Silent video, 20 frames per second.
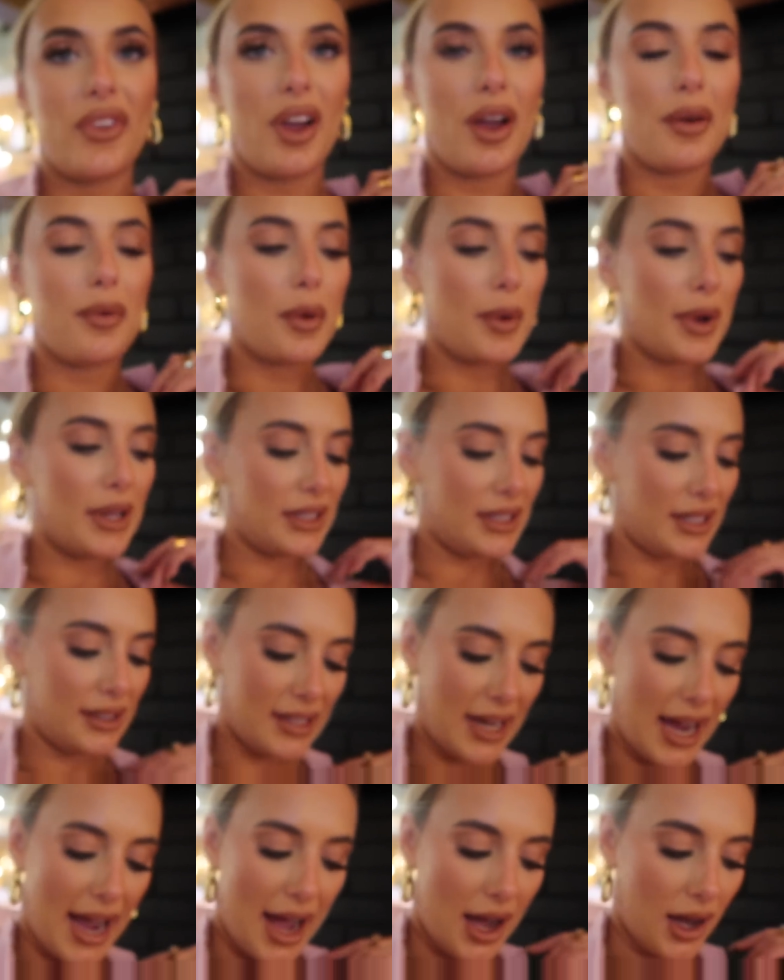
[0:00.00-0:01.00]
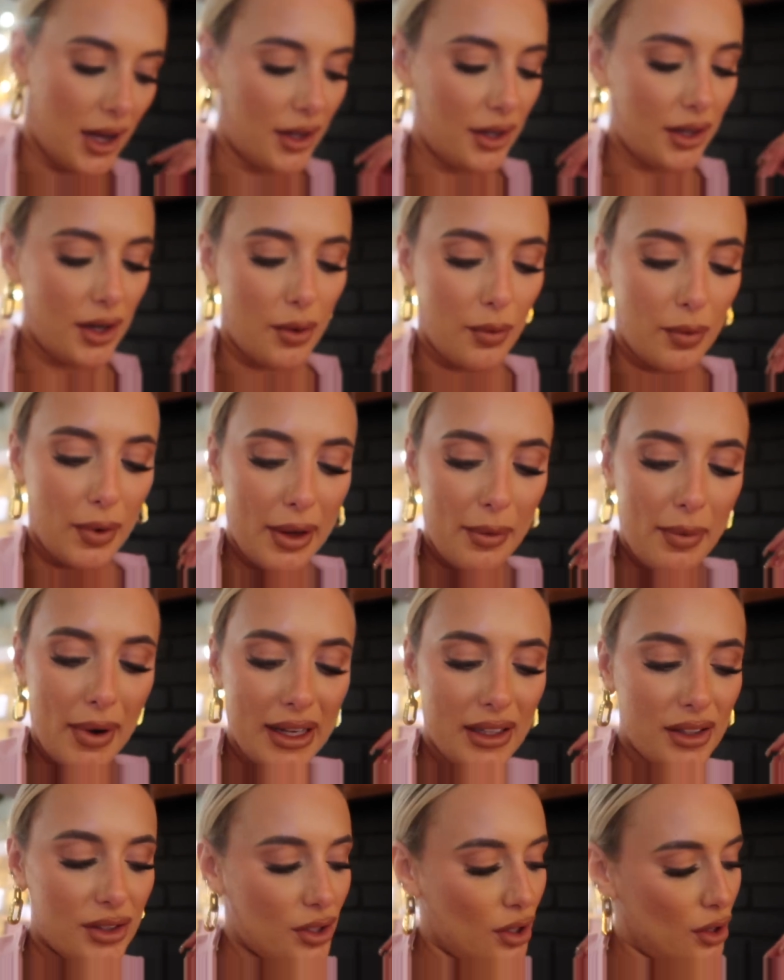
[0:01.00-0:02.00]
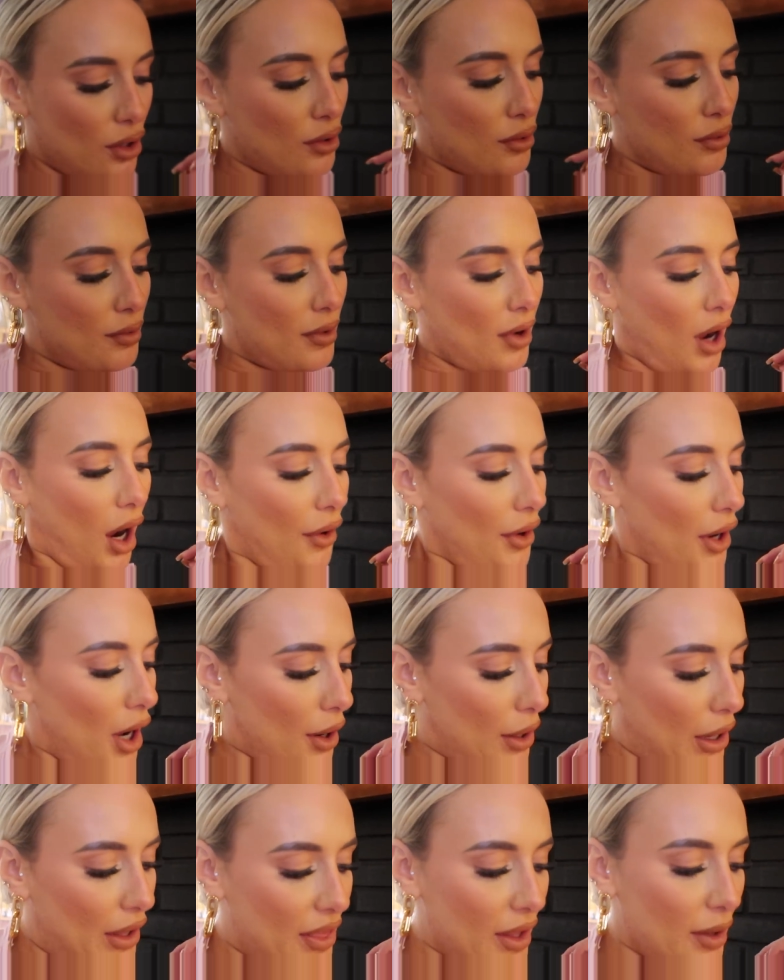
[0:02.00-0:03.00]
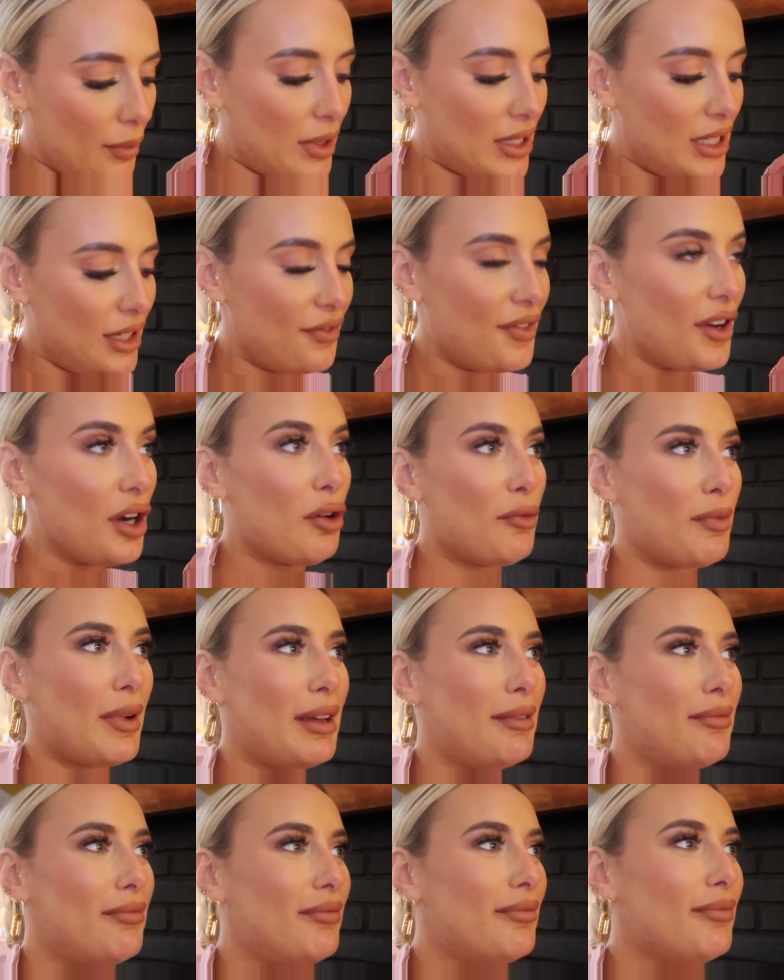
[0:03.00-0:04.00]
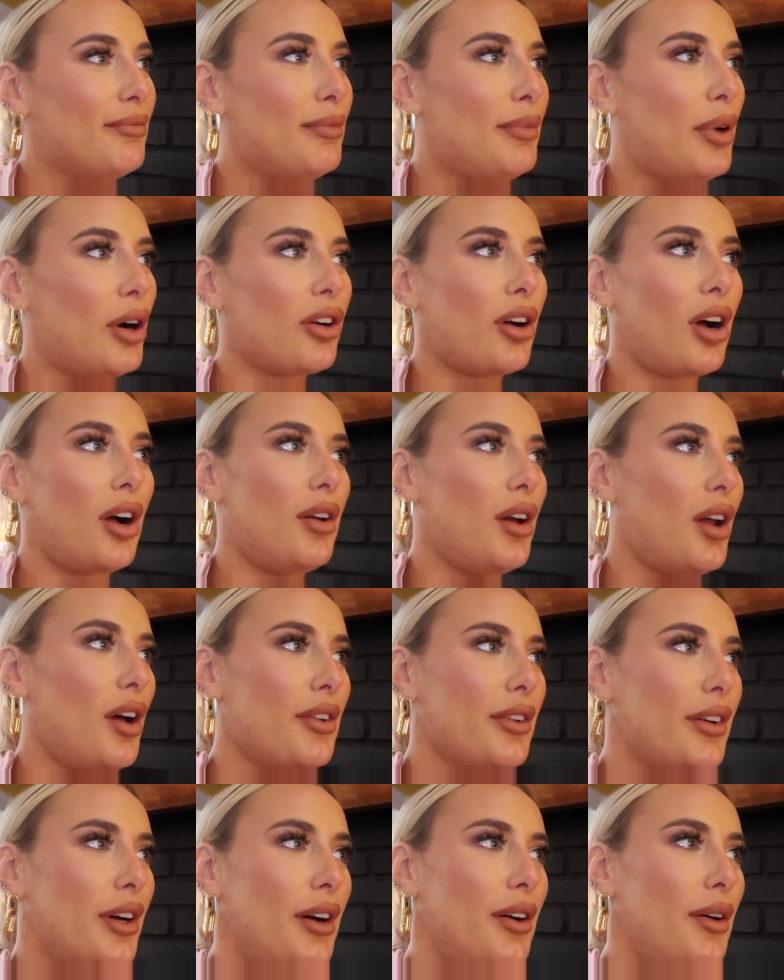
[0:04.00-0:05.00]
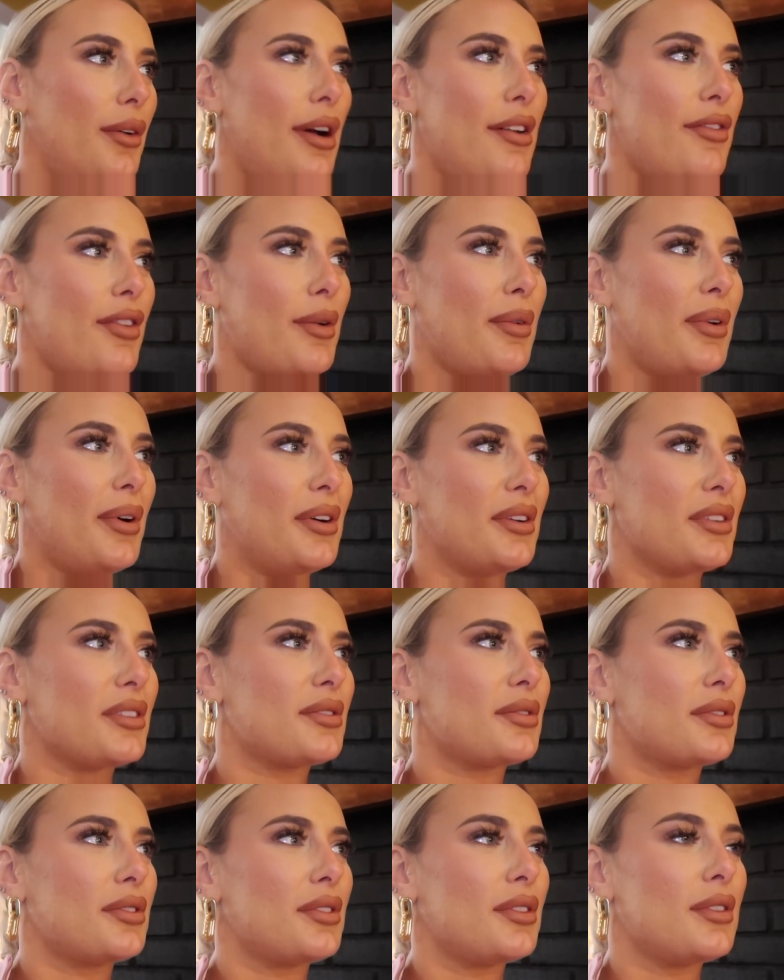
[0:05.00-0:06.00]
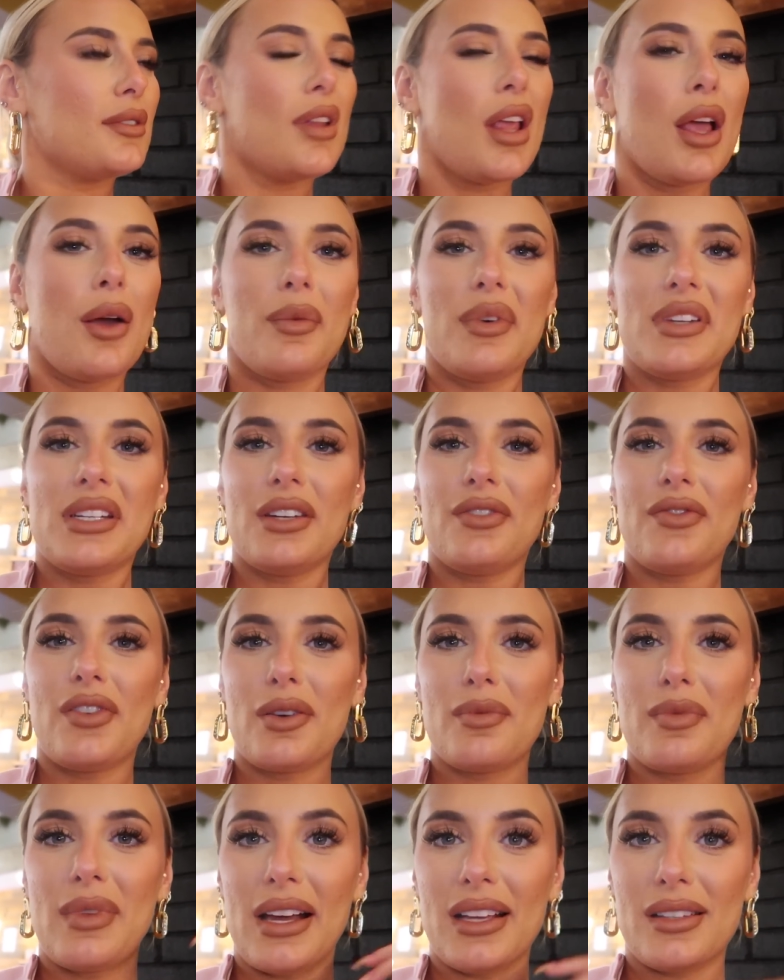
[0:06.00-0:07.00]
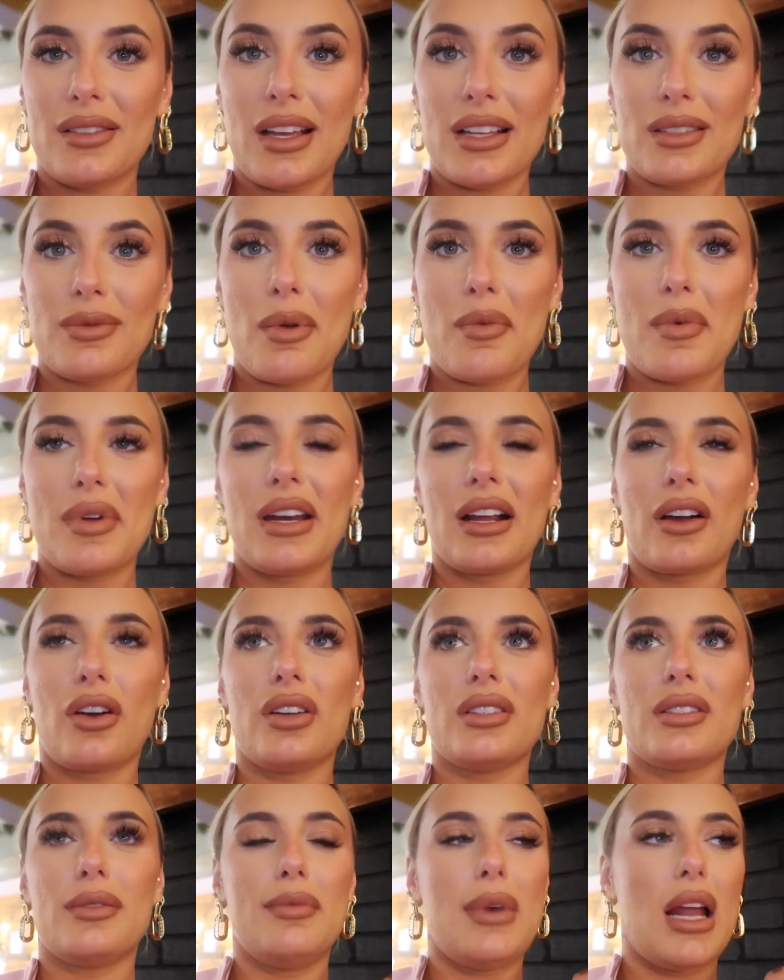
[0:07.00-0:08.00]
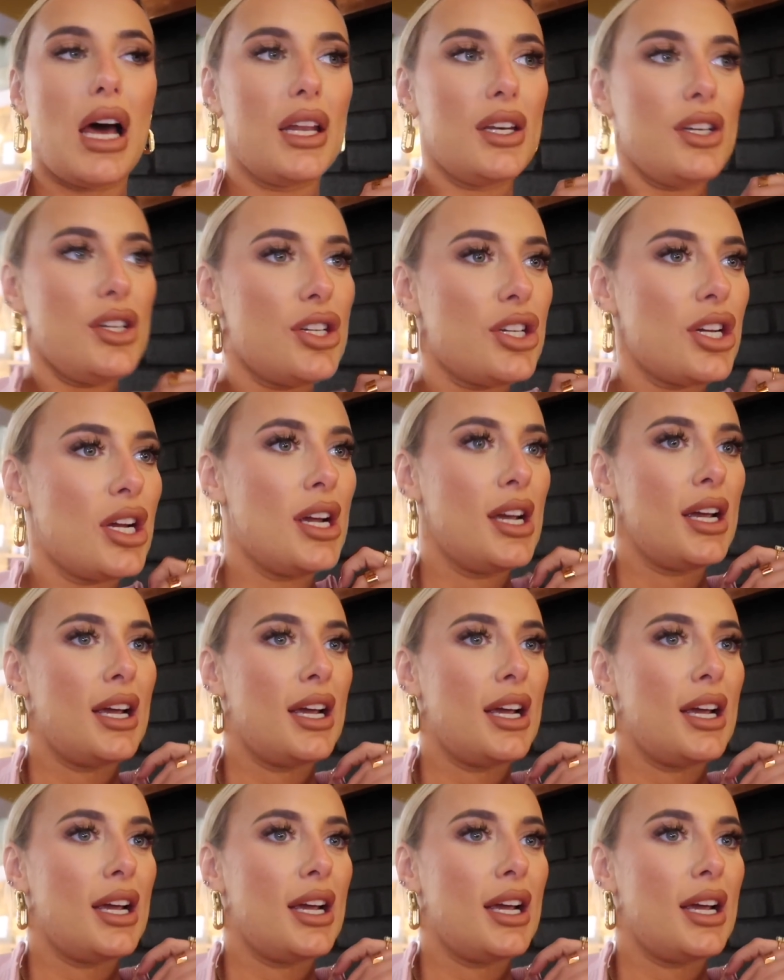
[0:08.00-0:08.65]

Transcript: So we went for town. We went to, I think we did film in Poco Loco or whatever it was. We did film there. So that's where we went and got some lunch.